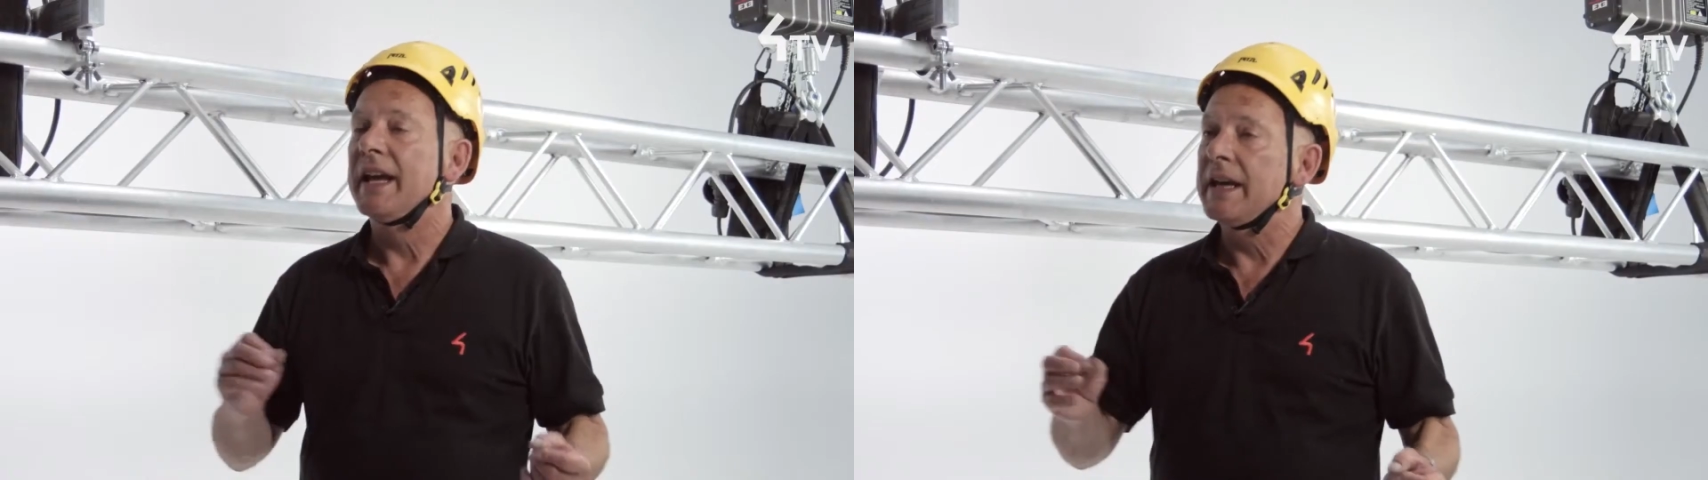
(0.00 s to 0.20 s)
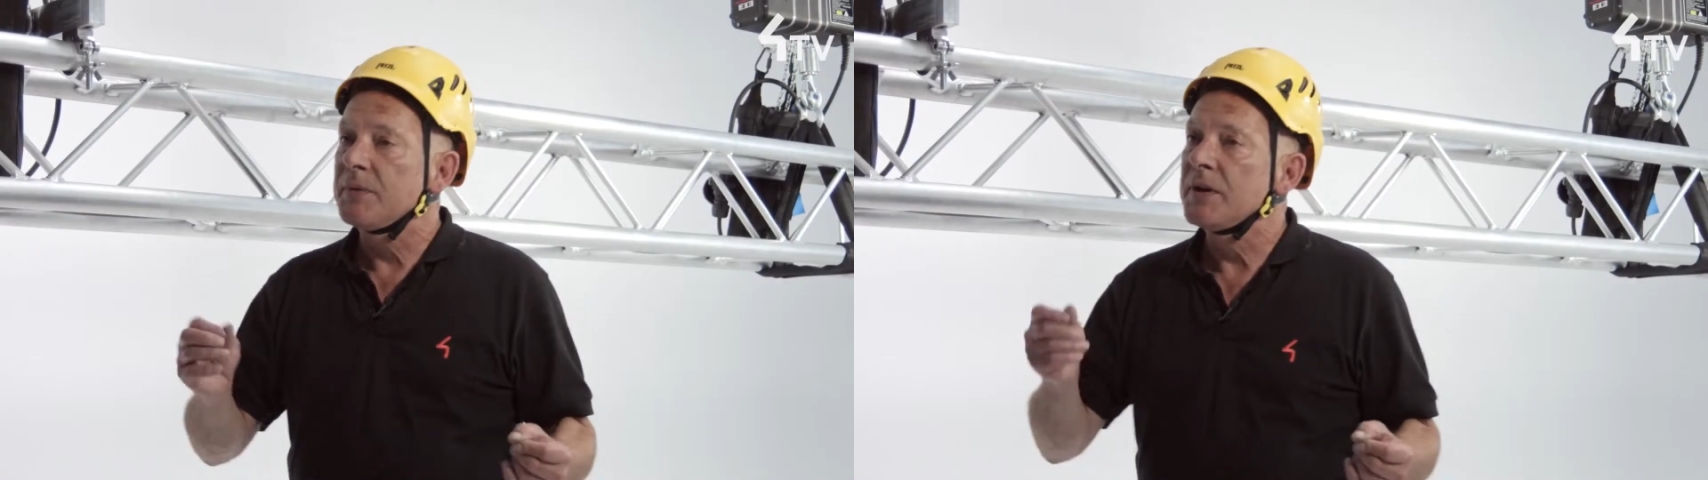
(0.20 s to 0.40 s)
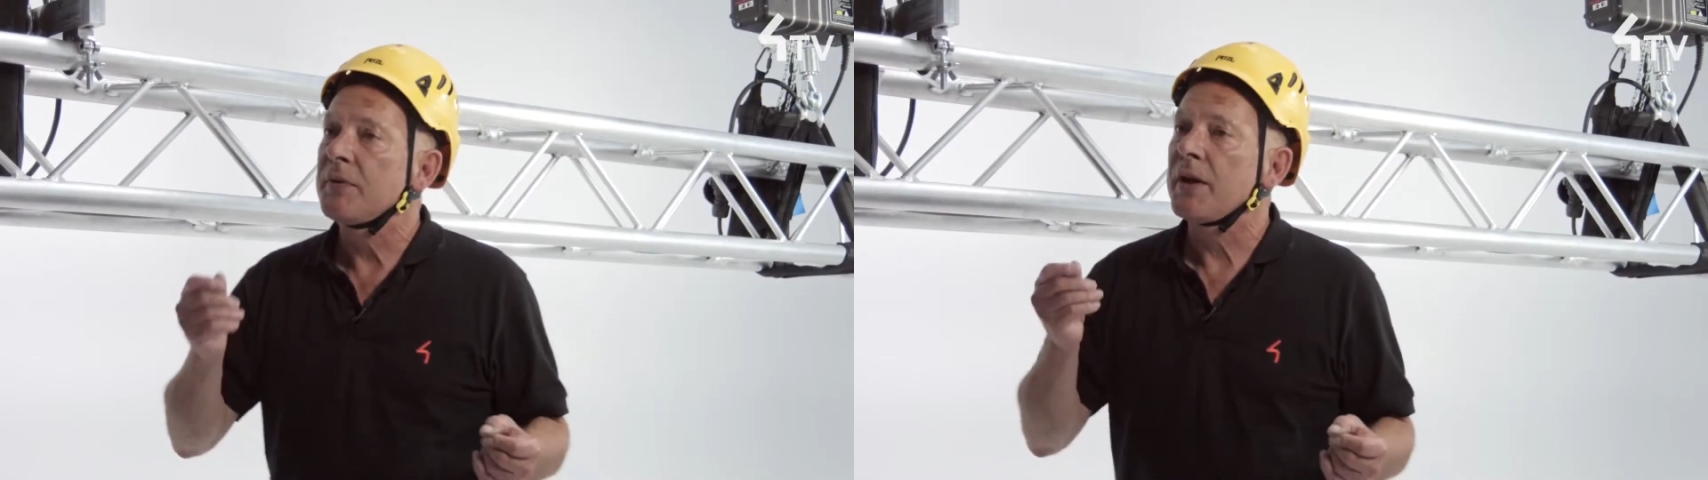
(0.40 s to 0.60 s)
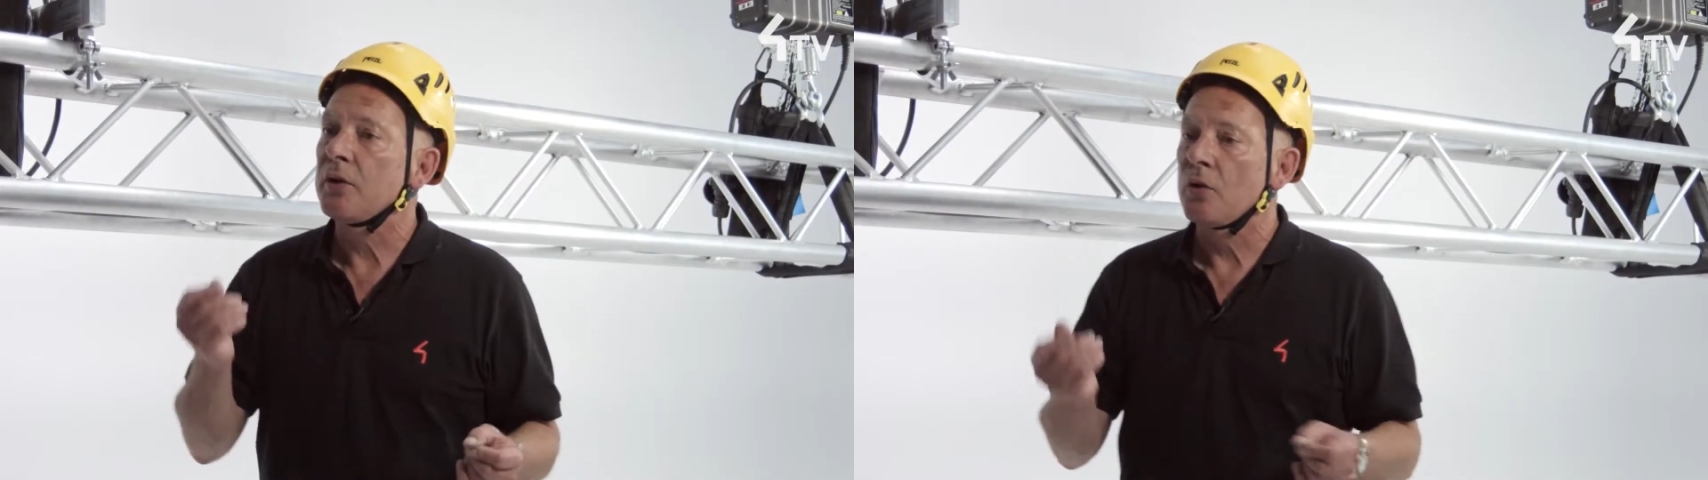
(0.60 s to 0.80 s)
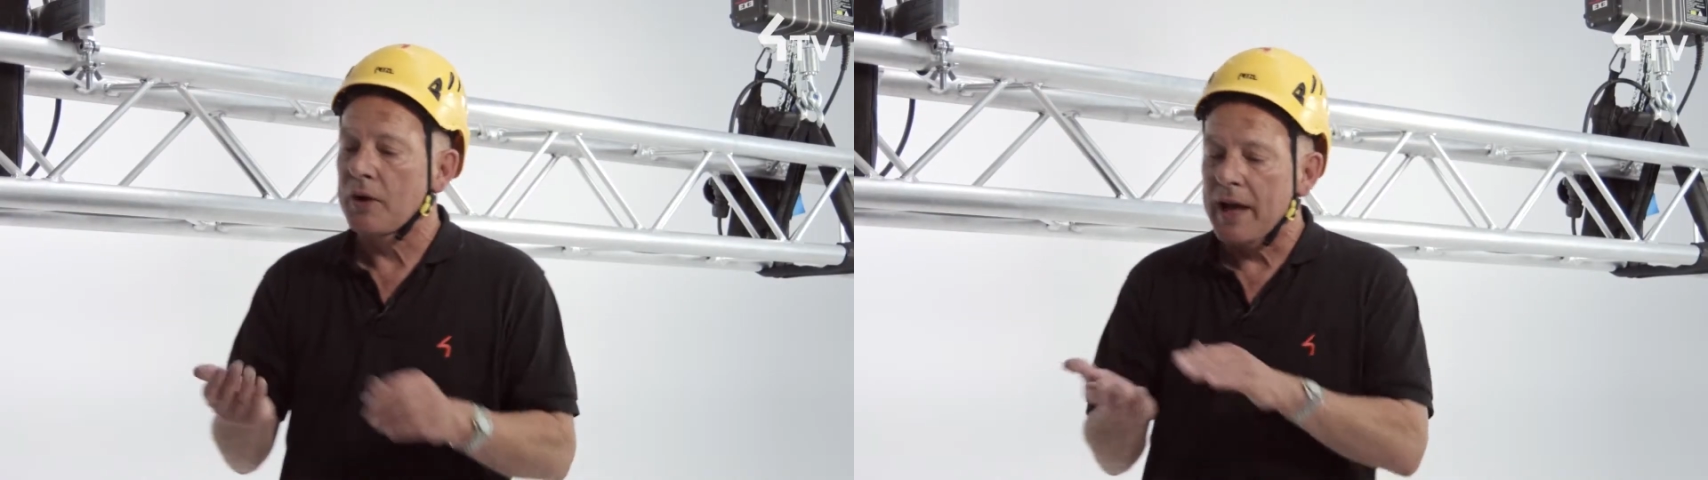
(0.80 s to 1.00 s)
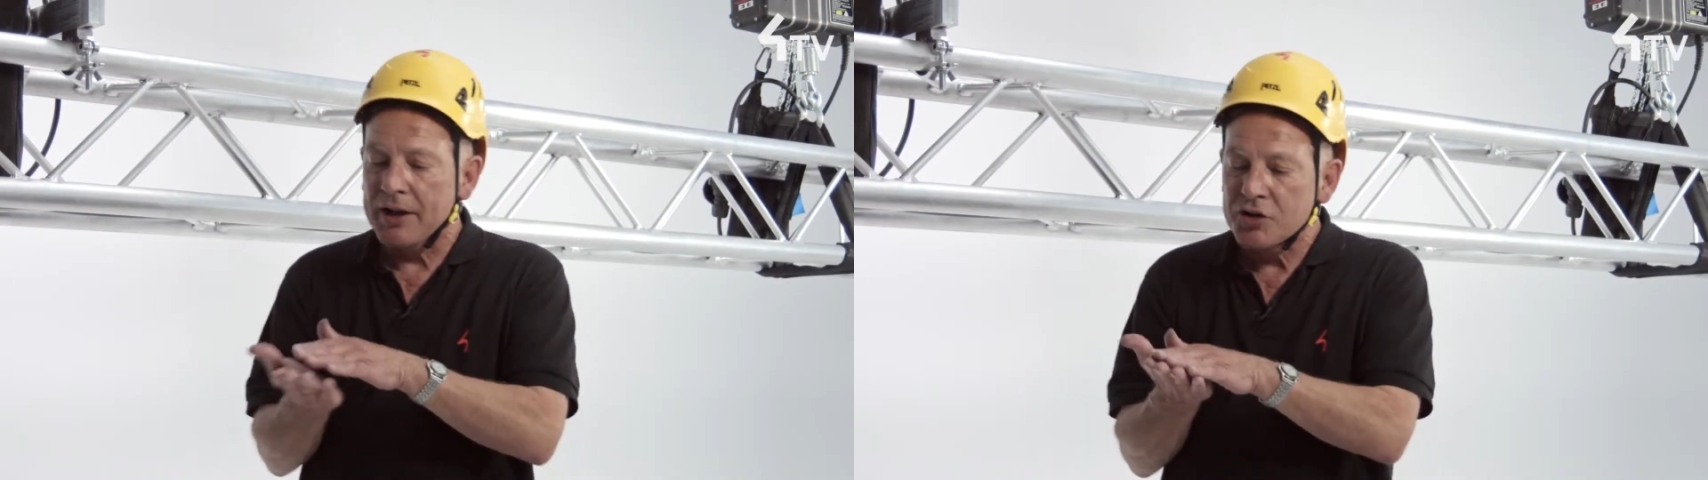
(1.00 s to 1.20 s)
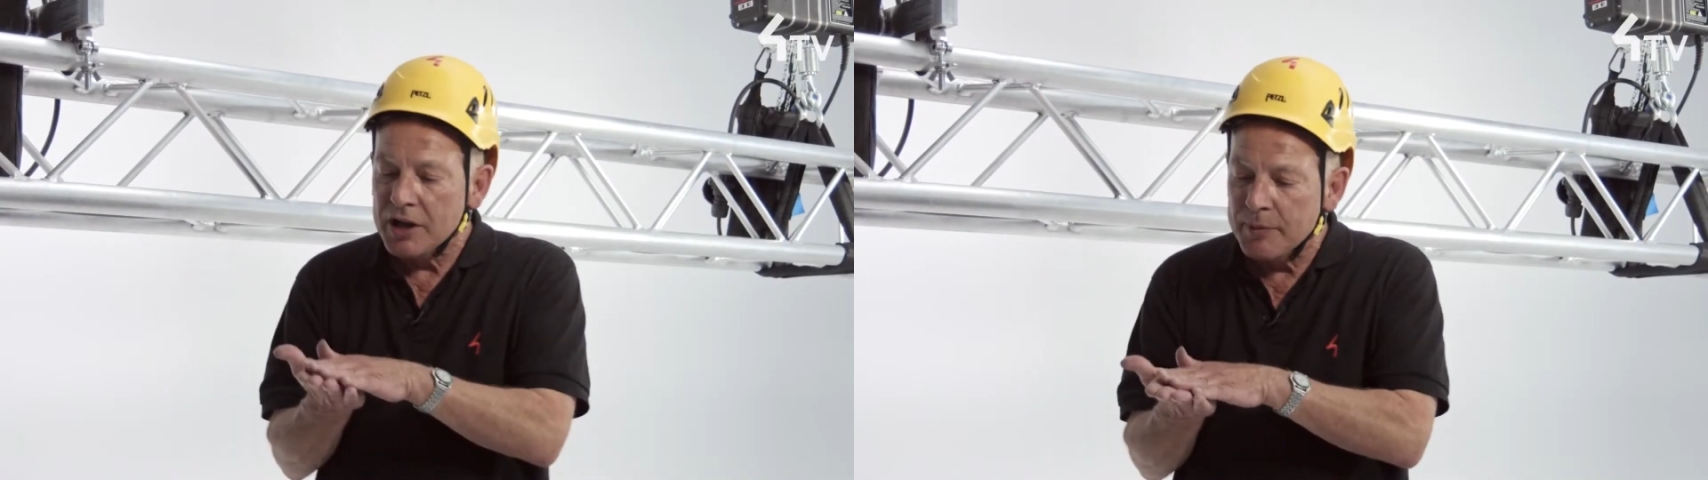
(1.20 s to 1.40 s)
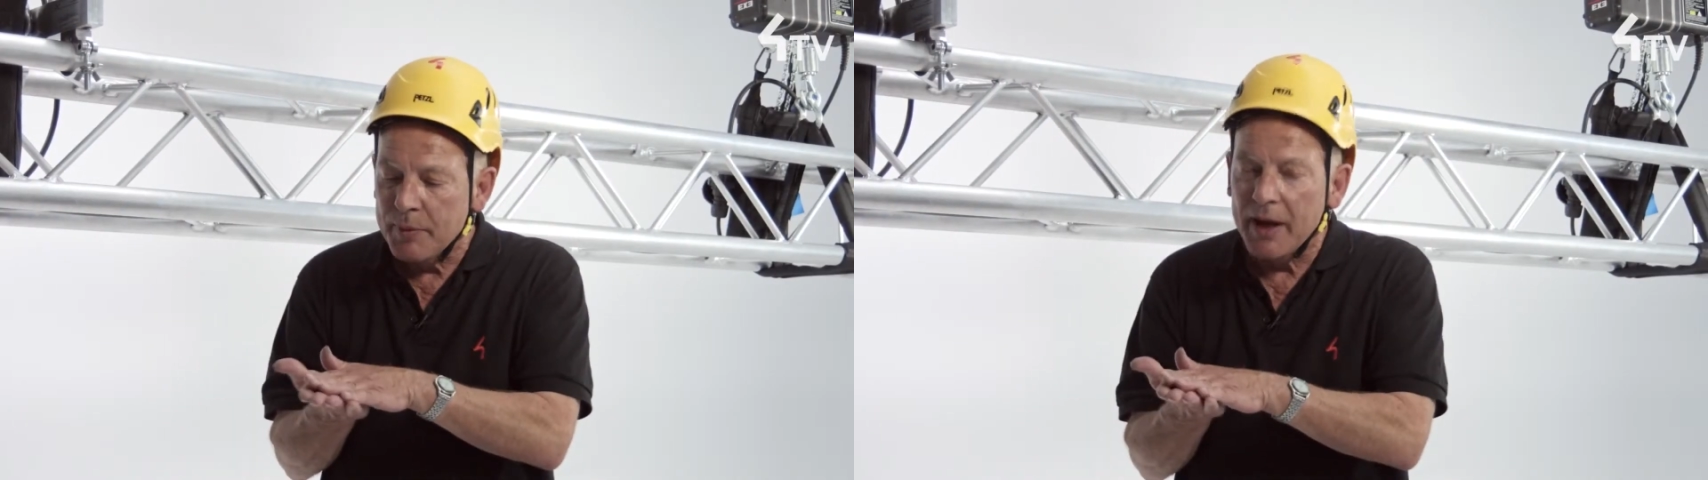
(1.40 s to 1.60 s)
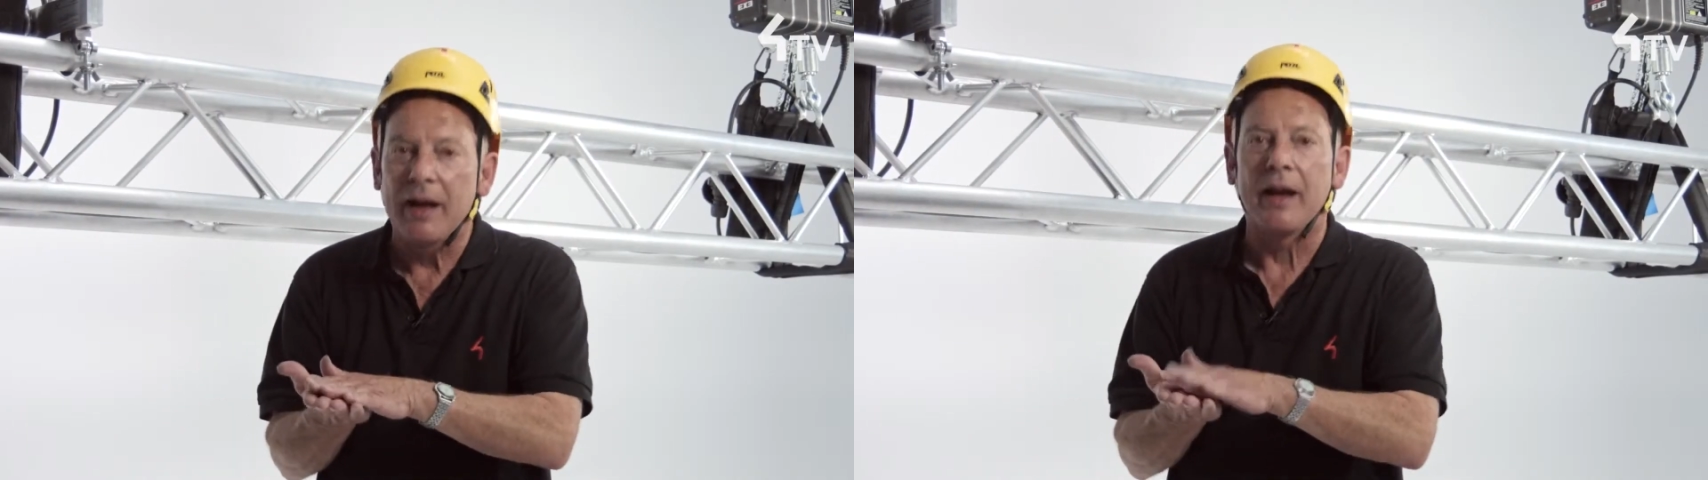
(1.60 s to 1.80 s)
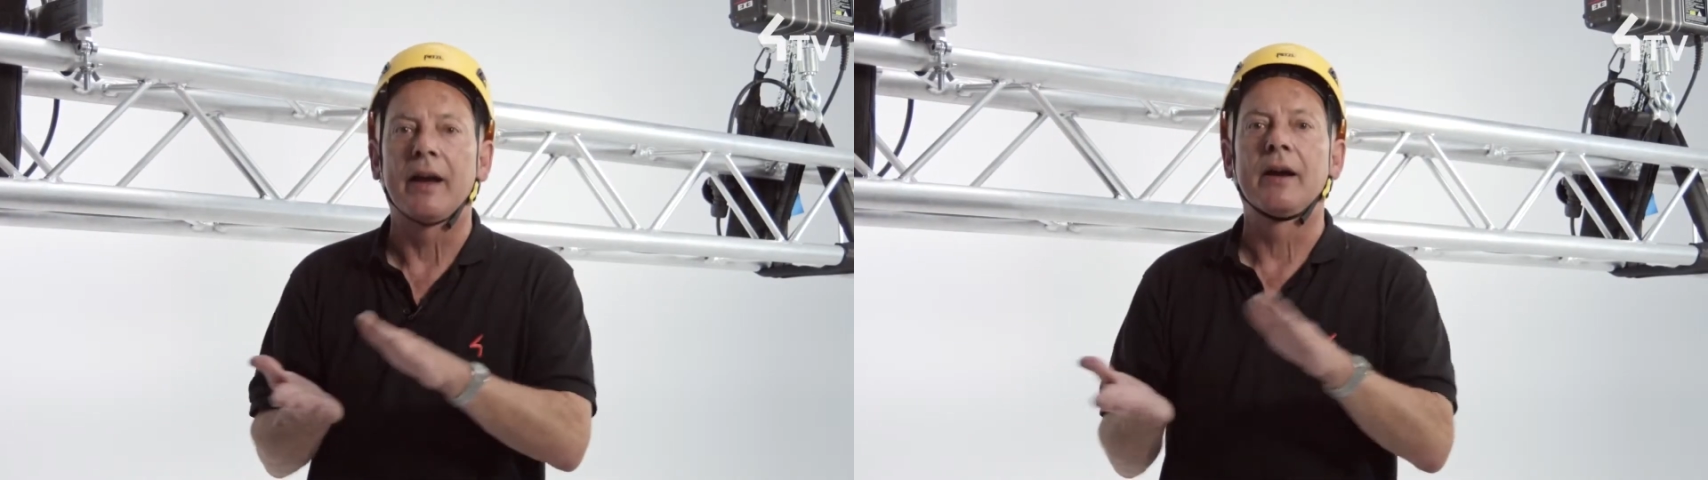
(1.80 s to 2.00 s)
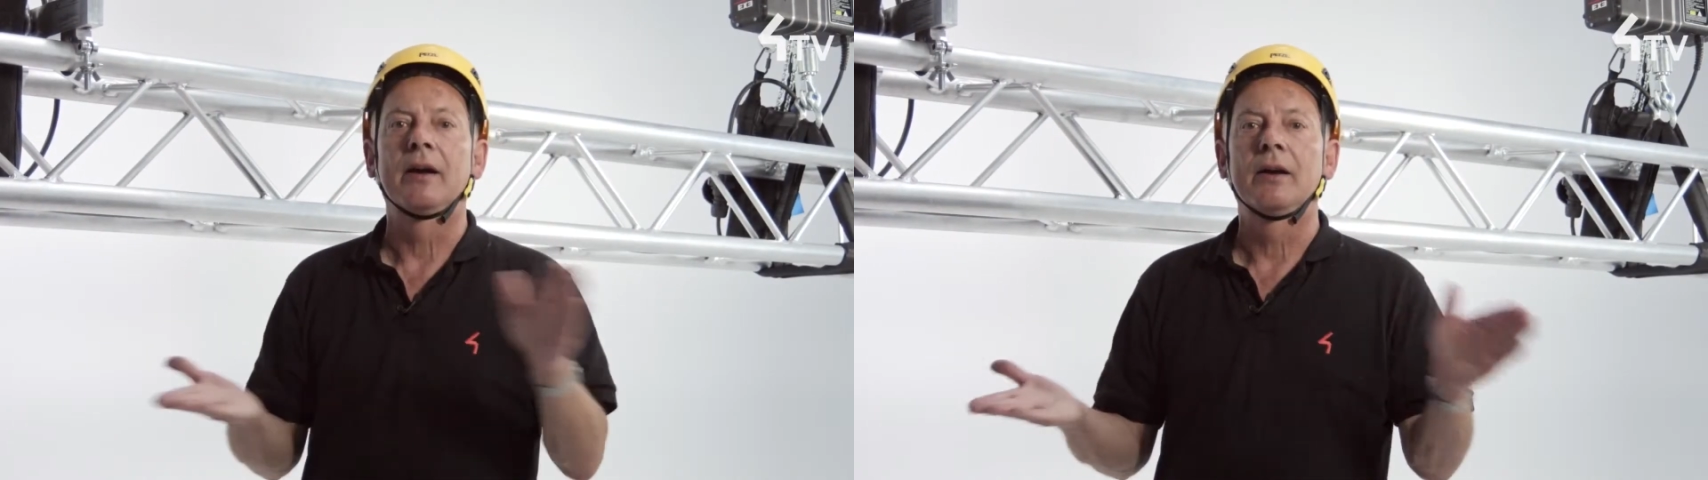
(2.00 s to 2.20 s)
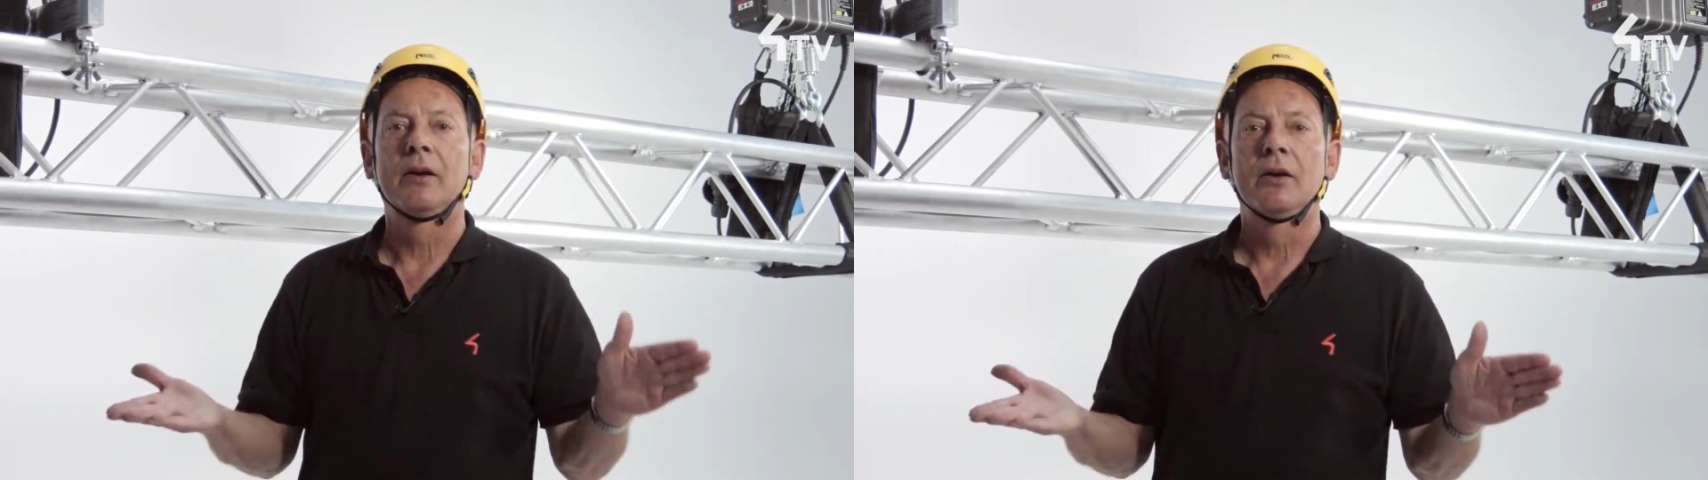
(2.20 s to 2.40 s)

even if they're not actually paying